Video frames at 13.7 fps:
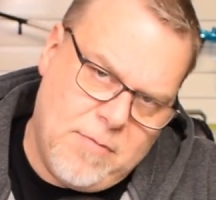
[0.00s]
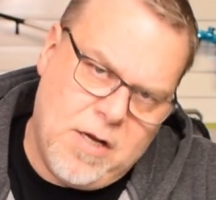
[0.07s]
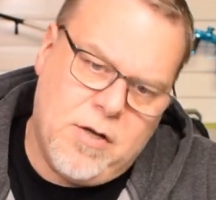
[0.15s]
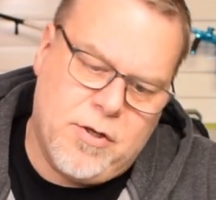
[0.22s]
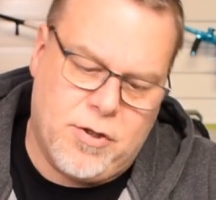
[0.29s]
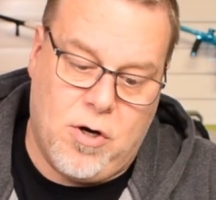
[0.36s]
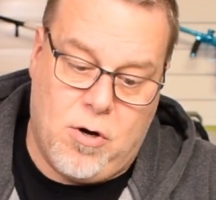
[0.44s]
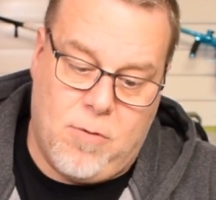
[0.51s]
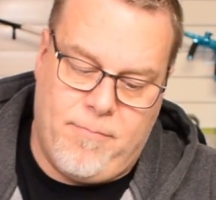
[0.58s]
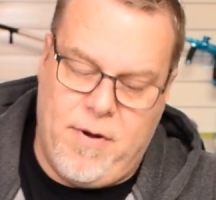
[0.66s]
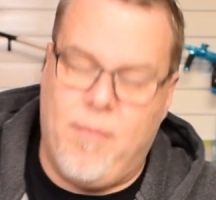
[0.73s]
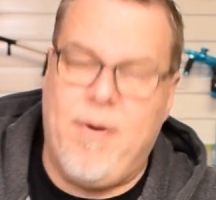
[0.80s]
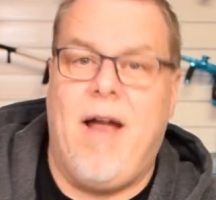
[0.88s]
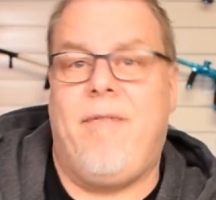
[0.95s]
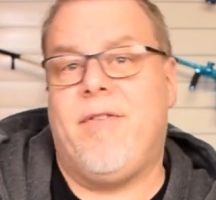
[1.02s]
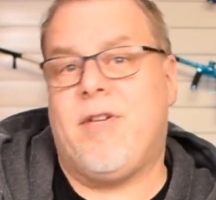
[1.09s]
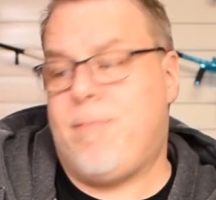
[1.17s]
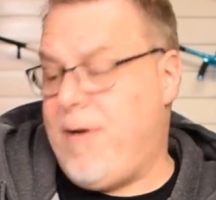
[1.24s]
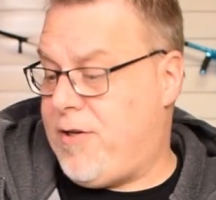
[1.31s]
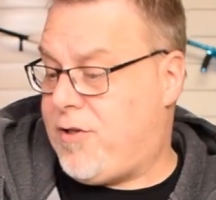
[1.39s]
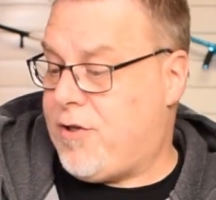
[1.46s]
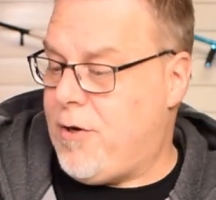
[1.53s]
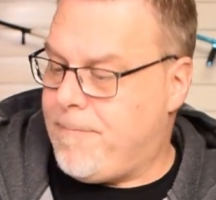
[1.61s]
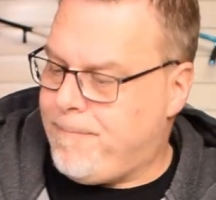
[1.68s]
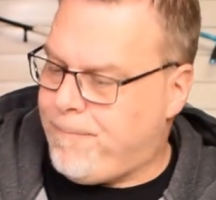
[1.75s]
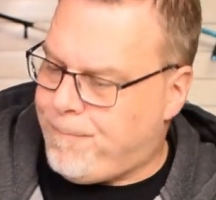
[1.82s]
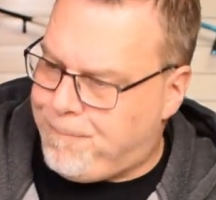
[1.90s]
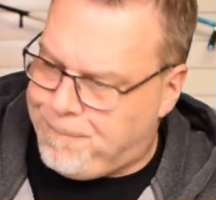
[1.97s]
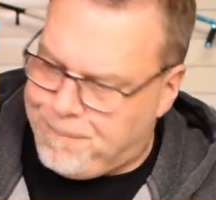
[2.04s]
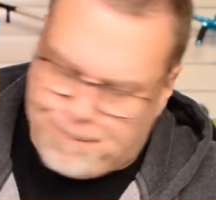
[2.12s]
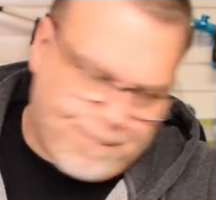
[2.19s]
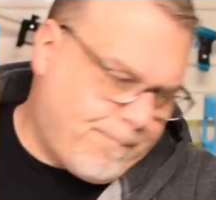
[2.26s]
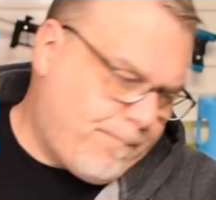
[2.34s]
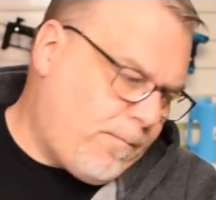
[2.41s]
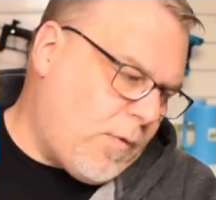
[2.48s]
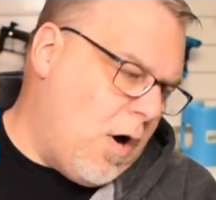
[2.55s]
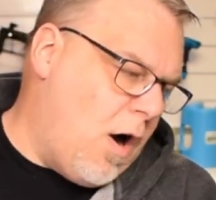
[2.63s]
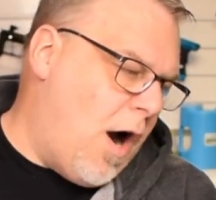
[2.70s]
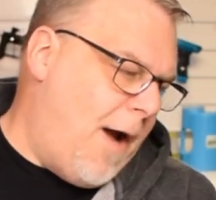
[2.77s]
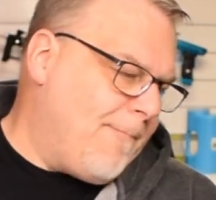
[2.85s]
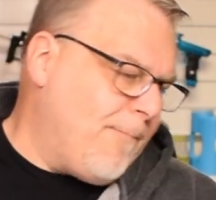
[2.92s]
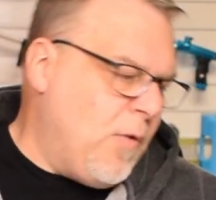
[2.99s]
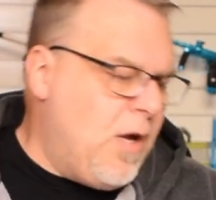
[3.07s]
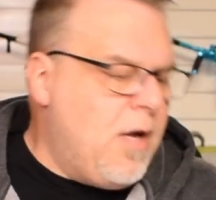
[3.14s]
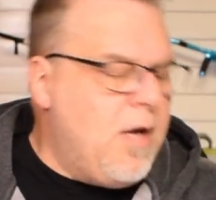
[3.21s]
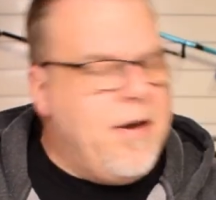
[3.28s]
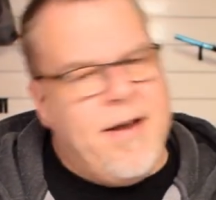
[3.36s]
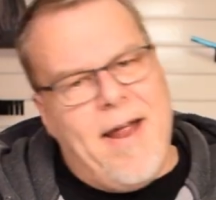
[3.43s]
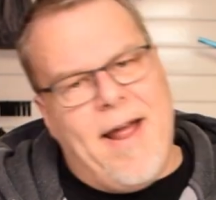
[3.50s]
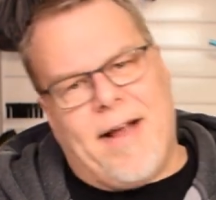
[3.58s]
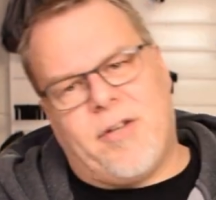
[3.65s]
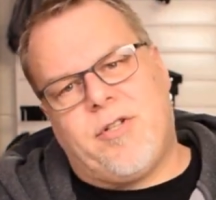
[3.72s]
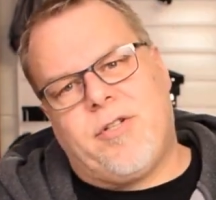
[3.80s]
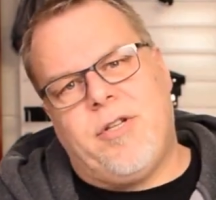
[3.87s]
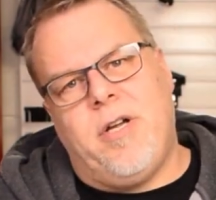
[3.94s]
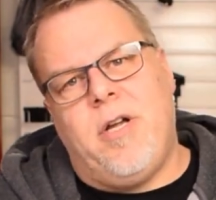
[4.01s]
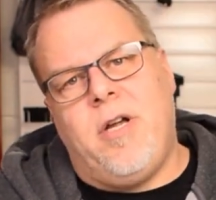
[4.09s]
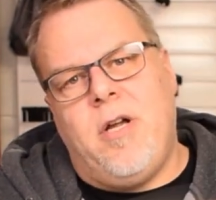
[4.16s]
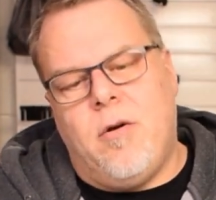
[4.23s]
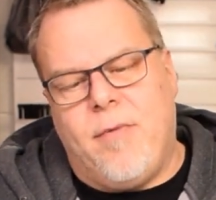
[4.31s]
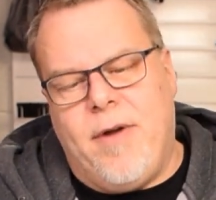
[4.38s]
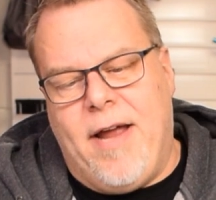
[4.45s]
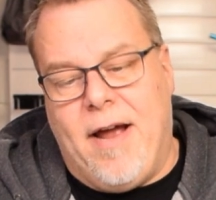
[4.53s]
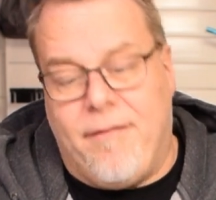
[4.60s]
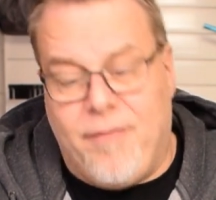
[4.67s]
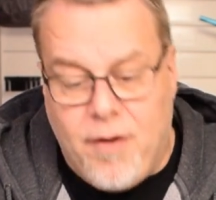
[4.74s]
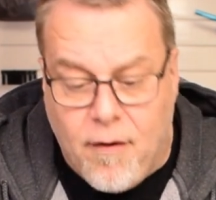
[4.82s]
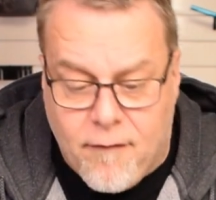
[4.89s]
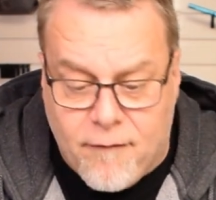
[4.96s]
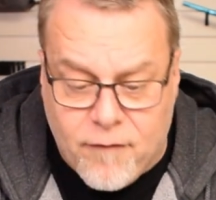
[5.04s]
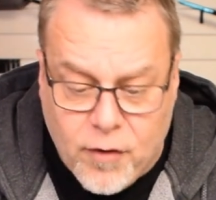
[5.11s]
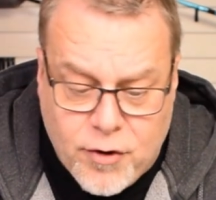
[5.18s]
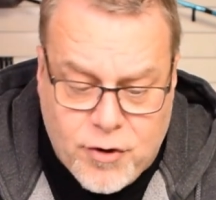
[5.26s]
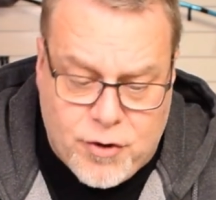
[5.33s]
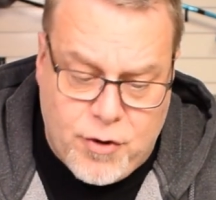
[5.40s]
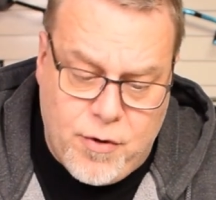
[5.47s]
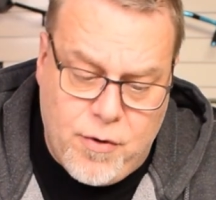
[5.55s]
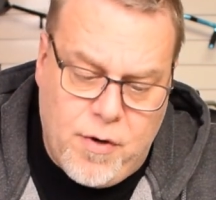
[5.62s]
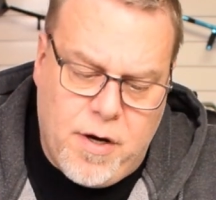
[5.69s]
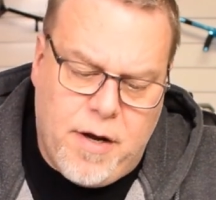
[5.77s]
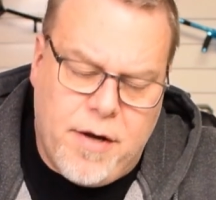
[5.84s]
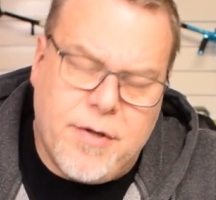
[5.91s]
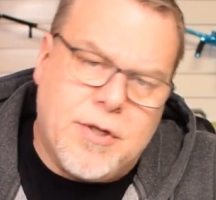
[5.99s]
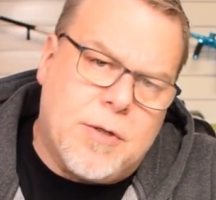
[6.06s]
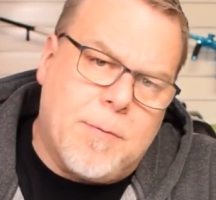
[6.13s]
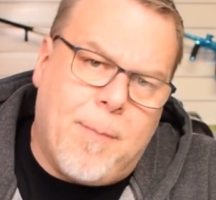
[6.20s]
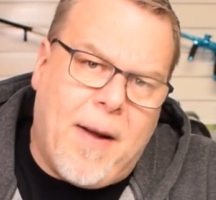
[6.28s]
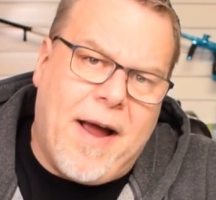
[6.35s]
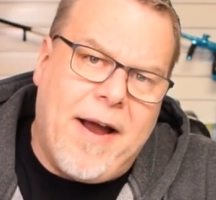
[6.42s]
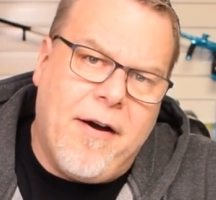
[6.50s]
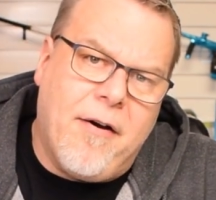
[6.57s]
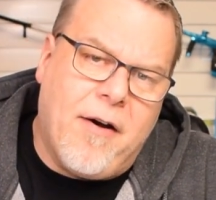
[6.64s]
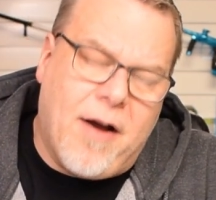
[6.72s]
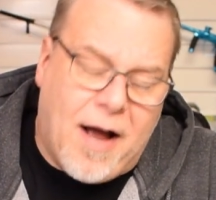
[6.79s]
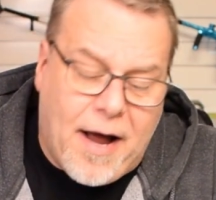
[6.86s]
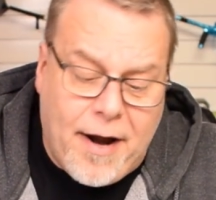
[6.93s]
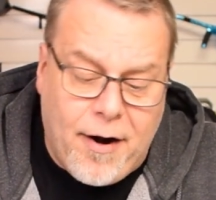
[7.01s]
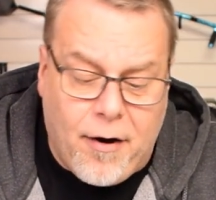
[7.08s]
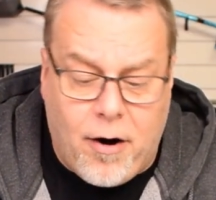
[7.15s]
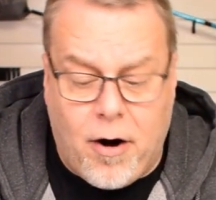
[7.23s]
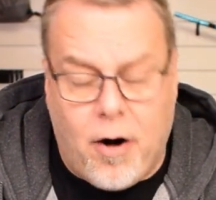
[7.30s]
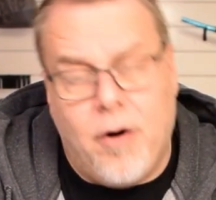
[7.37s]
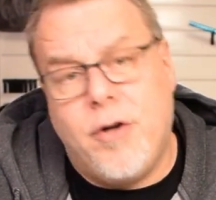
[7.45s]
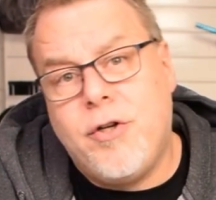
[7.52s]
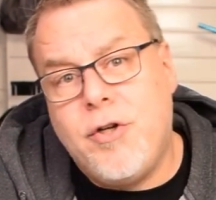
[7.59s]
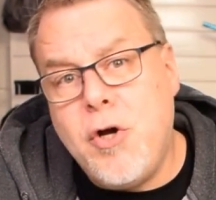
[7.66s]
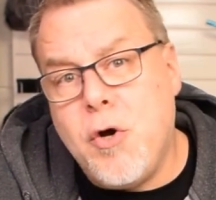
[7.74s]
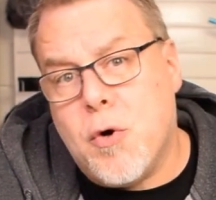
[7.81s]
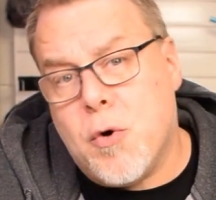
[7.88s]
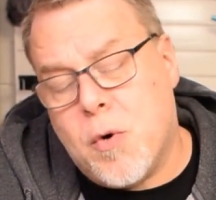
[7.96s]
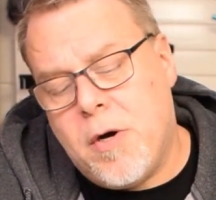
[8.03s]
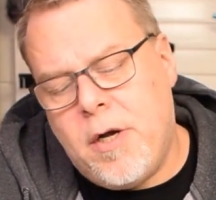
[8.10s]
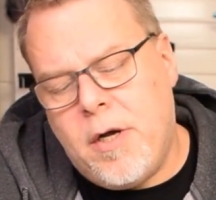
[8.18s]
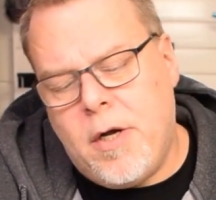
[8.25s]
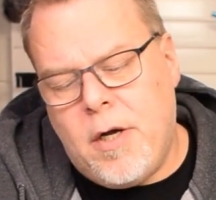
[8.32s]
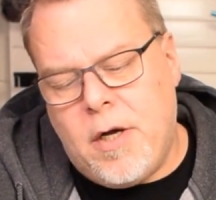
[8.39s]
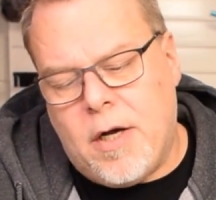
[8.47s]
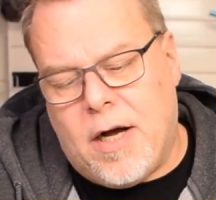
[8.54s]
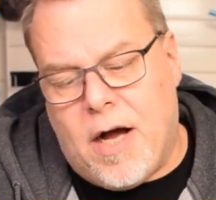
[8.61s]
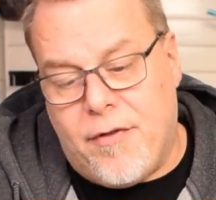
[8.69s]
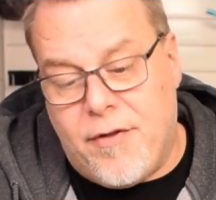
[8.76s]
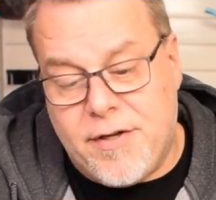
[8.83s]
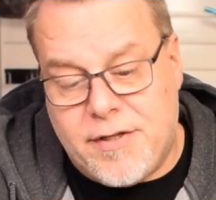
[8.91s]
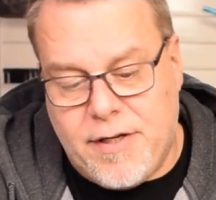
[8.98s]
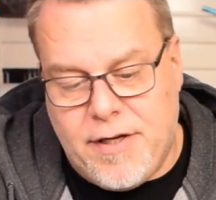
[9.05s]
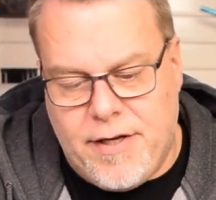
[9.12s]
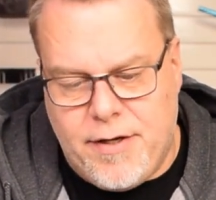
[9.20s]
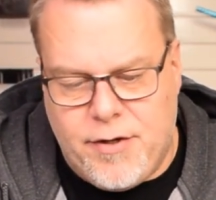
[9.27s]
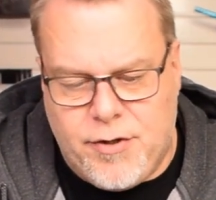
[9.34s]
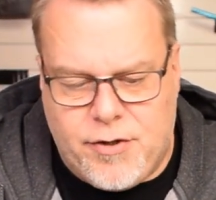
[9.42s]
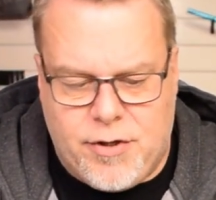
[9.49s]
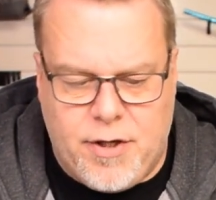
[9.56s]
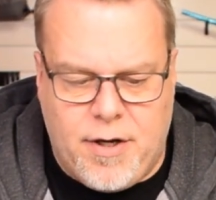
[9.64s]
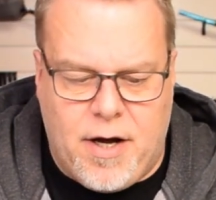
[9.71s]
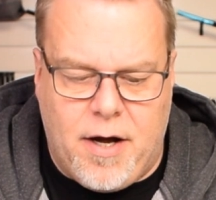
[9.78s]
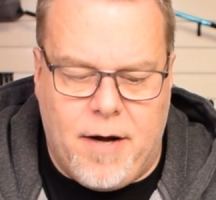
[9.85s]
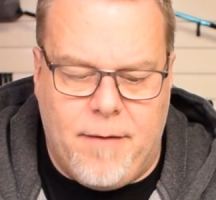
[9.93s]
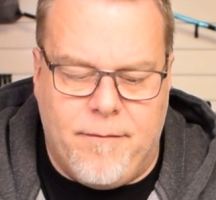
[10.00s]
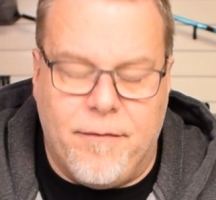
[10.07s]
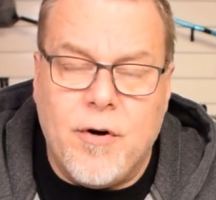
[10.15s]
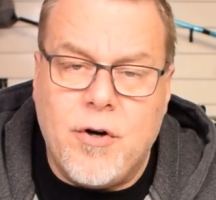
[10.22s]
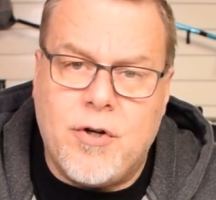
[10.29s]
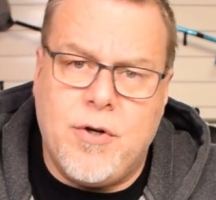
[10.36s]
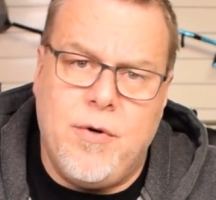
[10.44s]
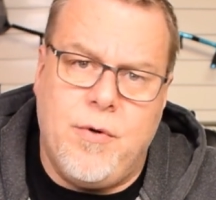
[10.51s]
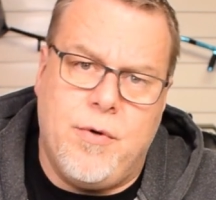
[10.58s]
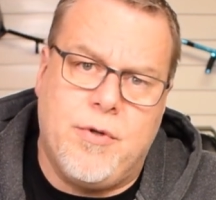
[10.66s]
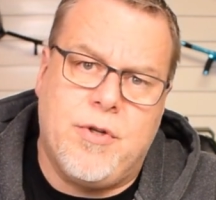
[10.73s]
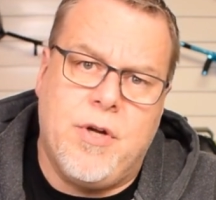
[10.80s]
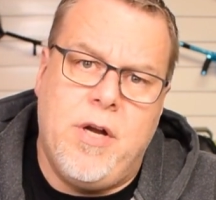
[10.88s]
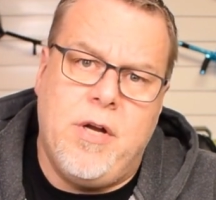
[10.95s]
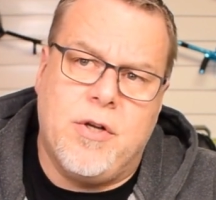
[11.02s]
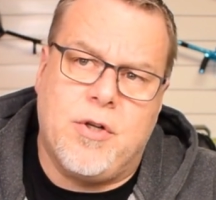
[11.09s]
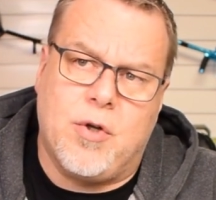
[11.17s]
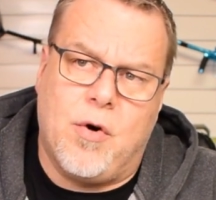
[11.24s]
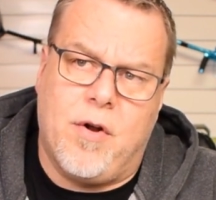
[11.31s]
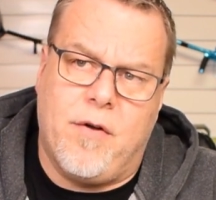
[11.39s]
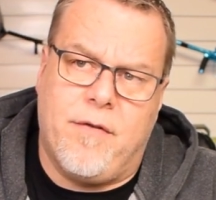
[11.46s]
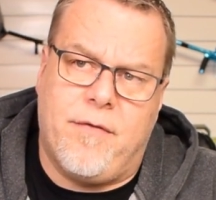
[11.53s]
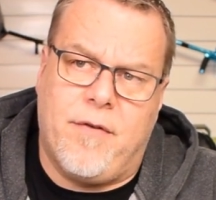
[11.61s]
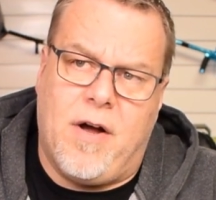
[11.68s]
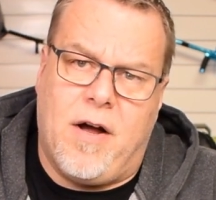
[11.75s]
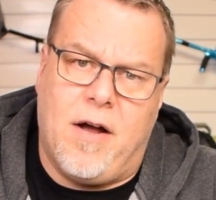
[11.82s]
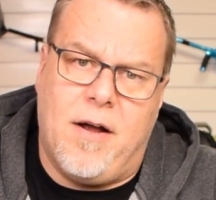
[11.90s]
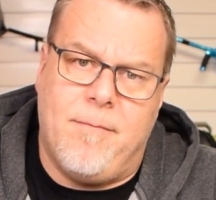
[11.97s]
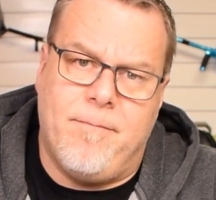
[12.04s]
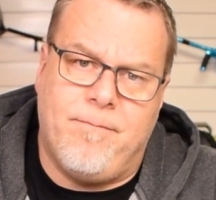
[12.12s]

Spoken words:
So there we have the Speedster. All right, next we have the Virtue Spire Ir2. This is Virtue's sort of, I